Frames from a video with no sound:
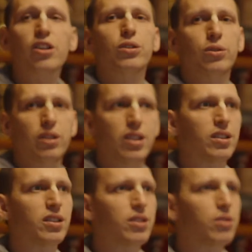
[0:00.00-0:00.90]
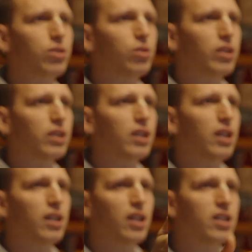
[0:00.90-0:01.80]
doing these things you're doing?
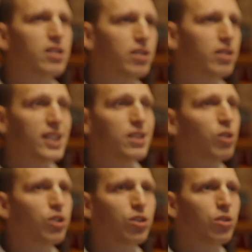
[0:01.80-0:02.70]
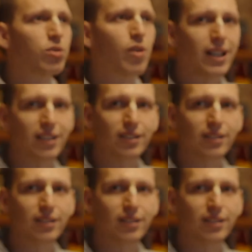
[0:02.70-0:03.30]
Is this what you're doing right?